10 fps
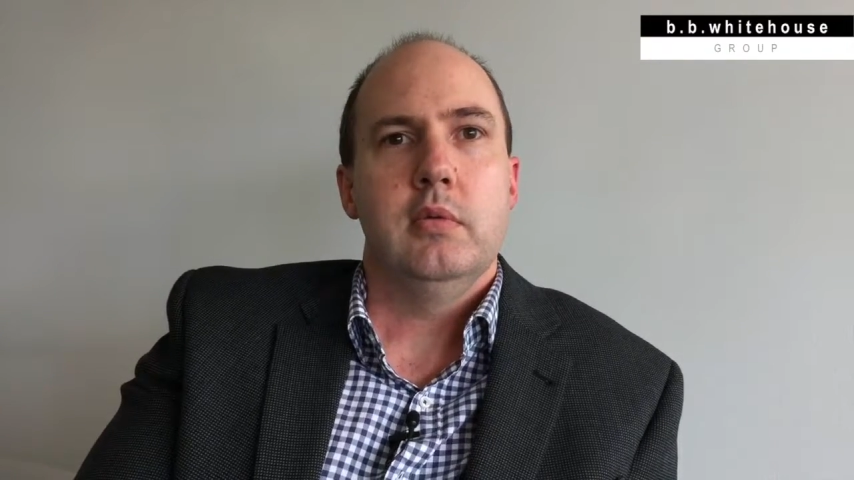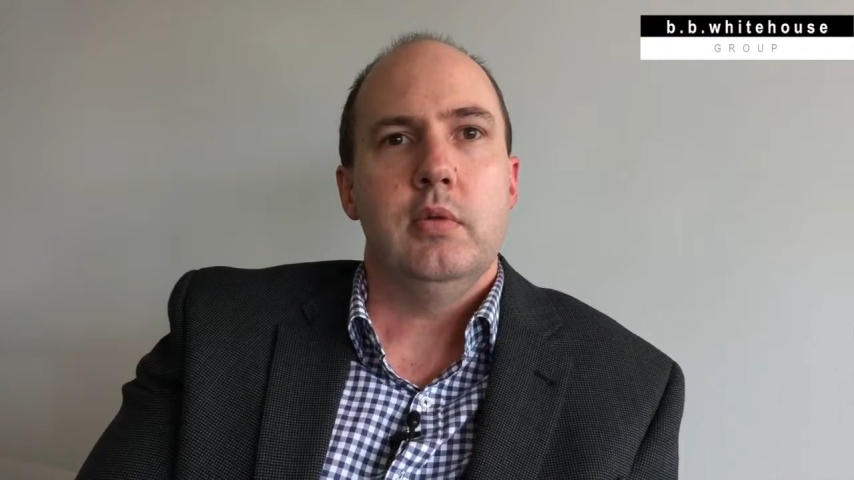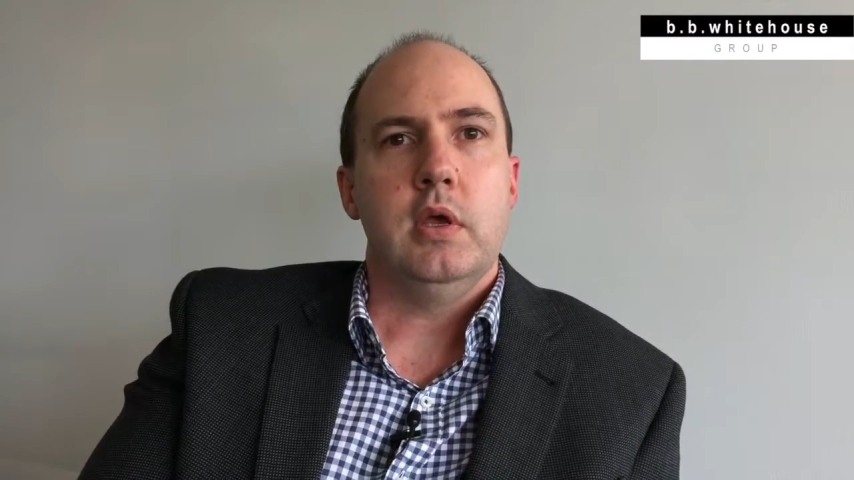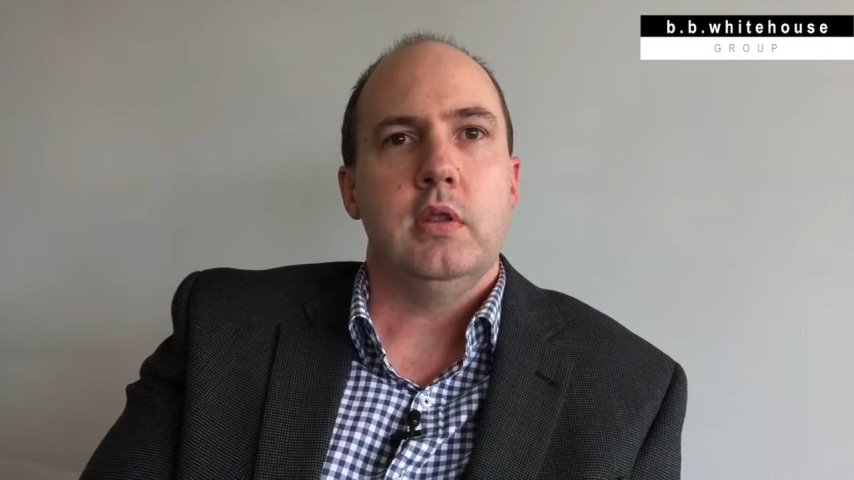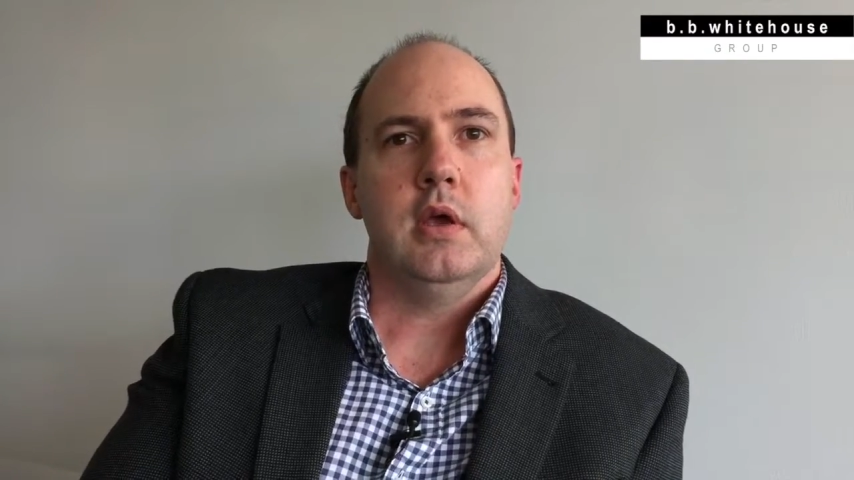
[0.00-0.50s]

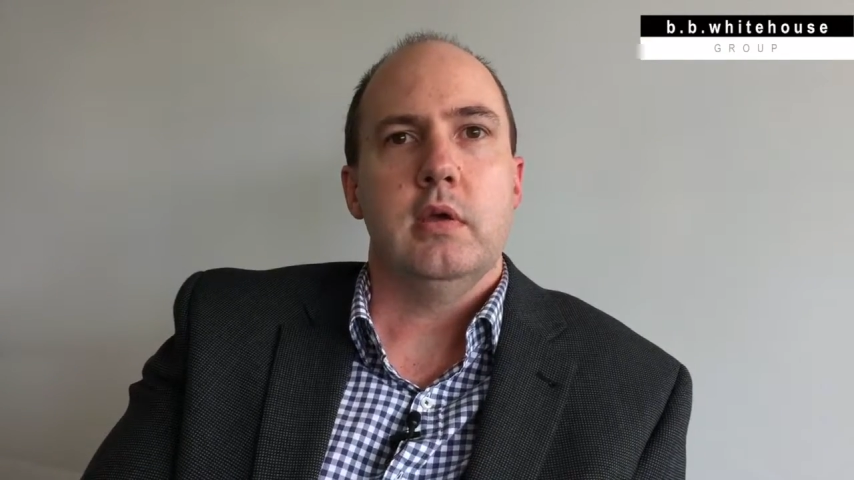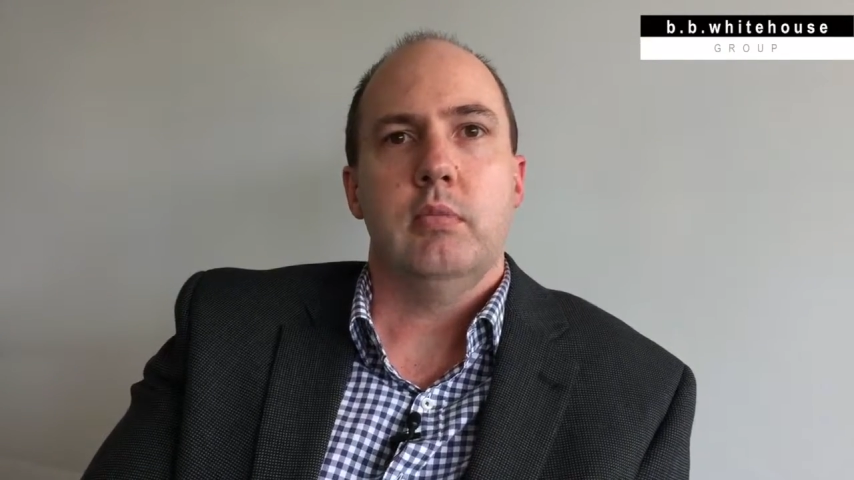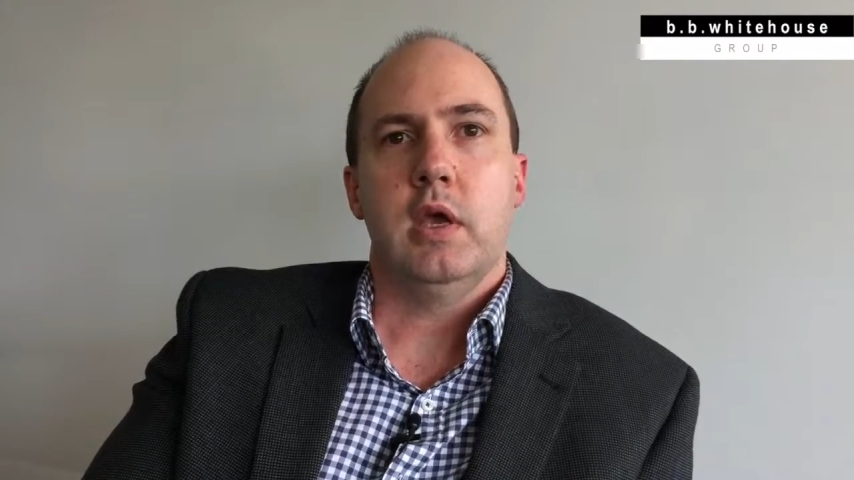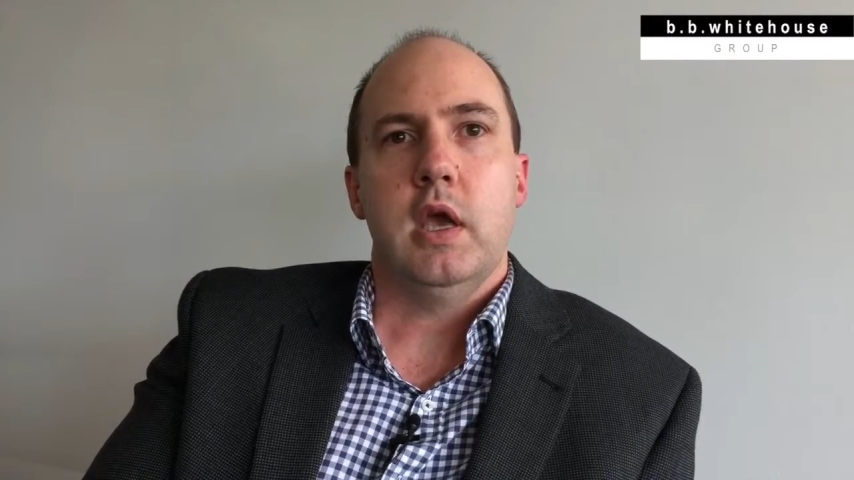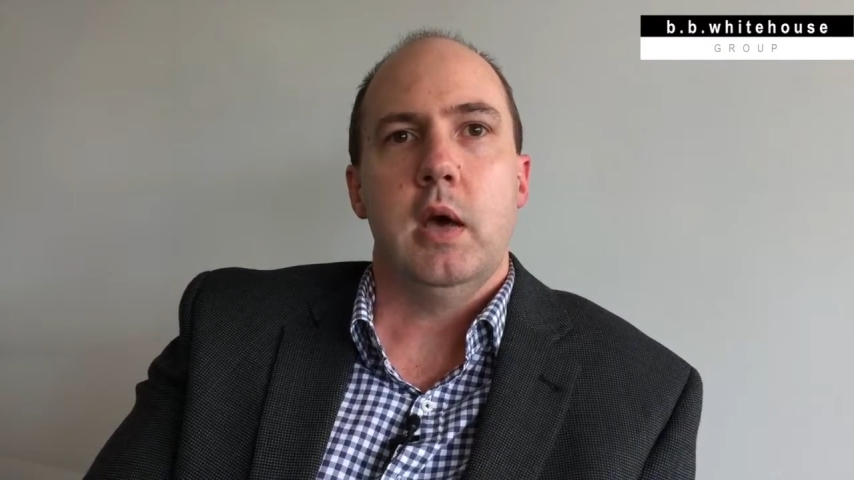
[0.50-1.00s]
thing
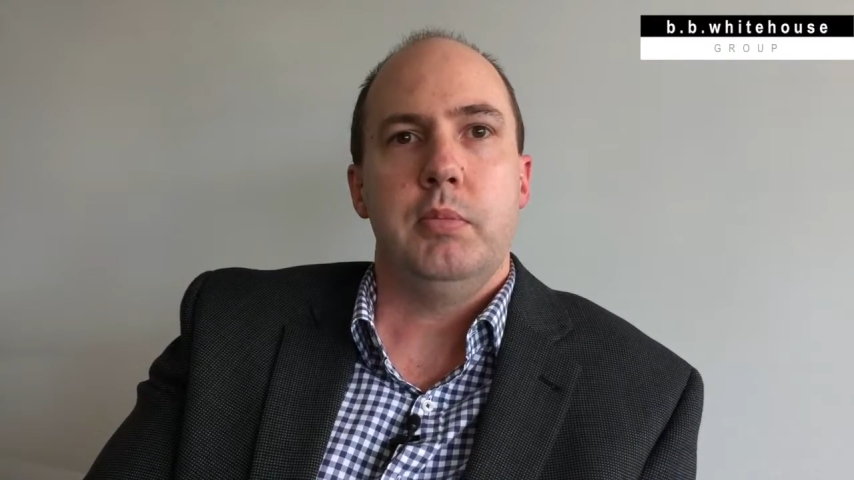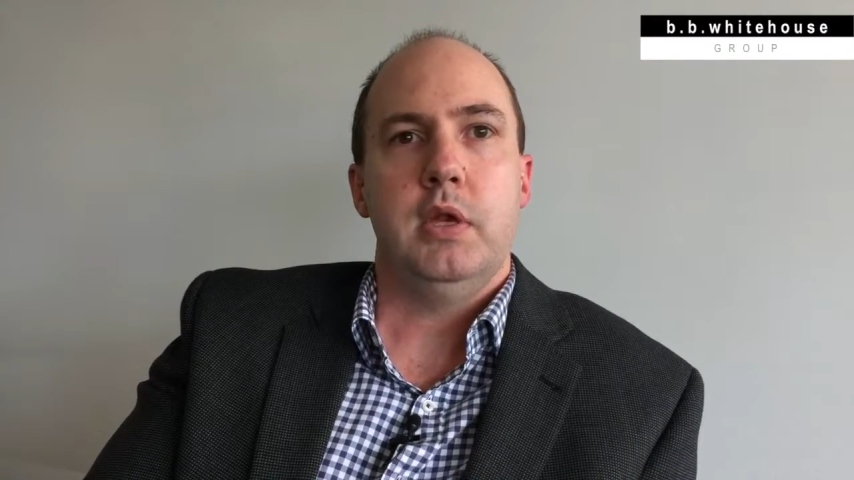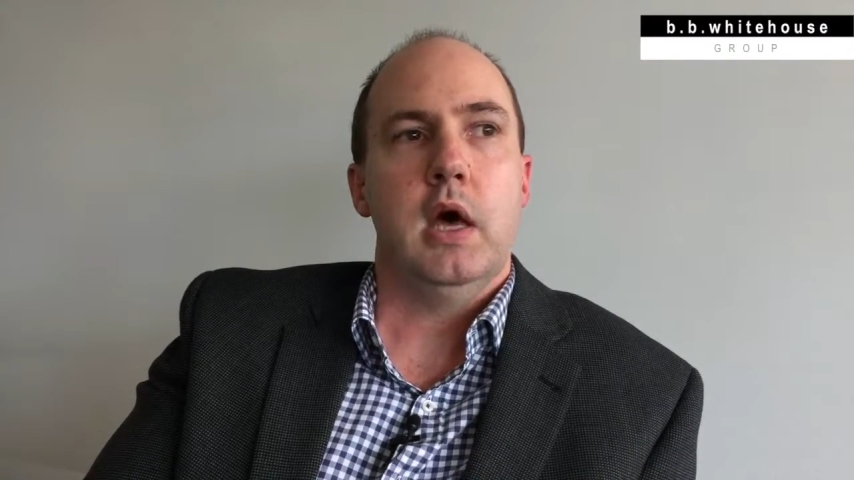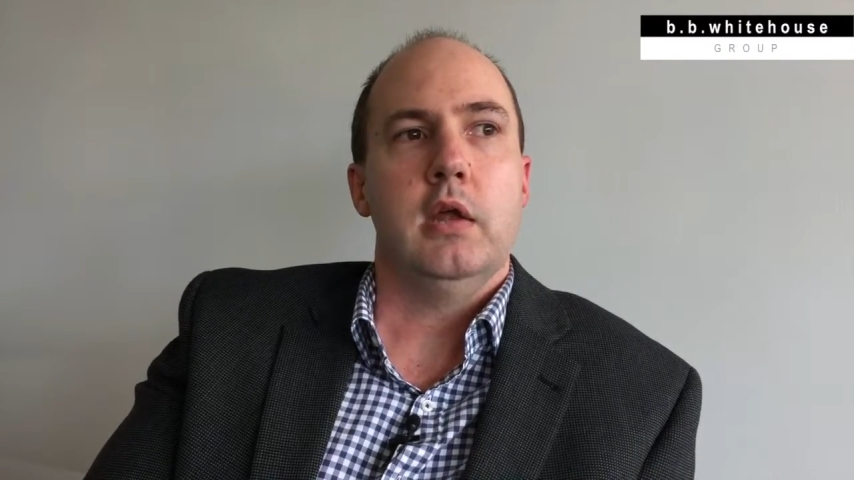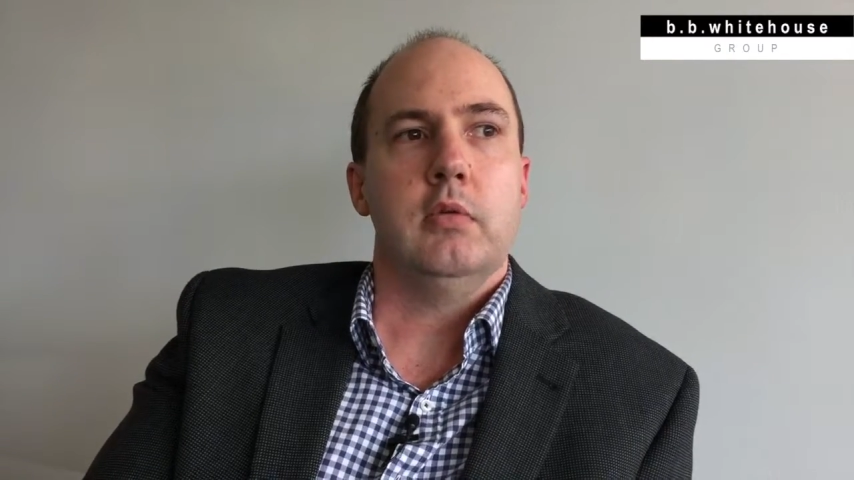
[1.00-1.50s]
that can't be
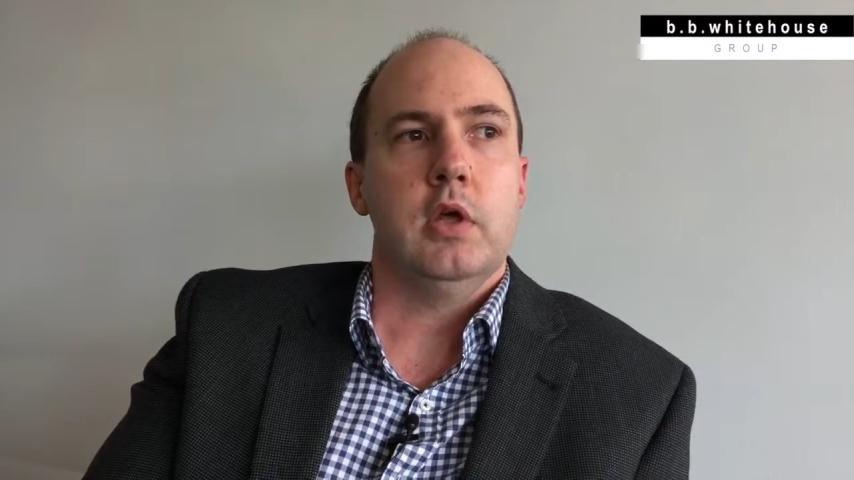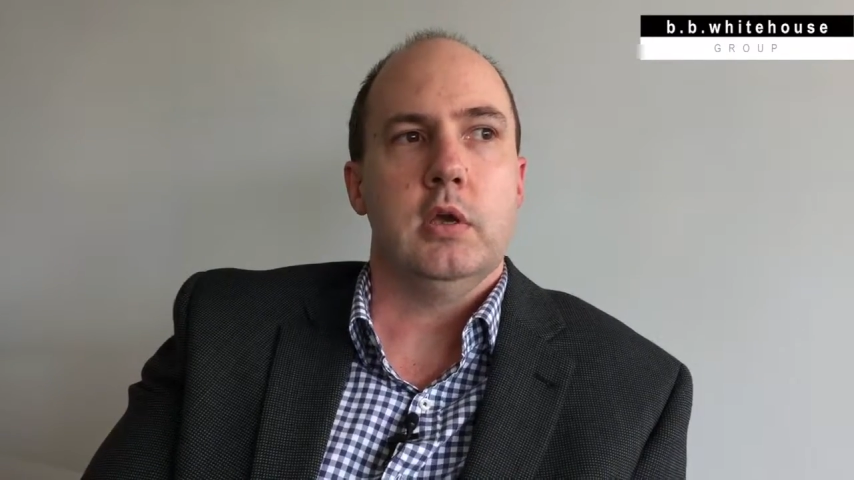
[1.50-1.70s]
done,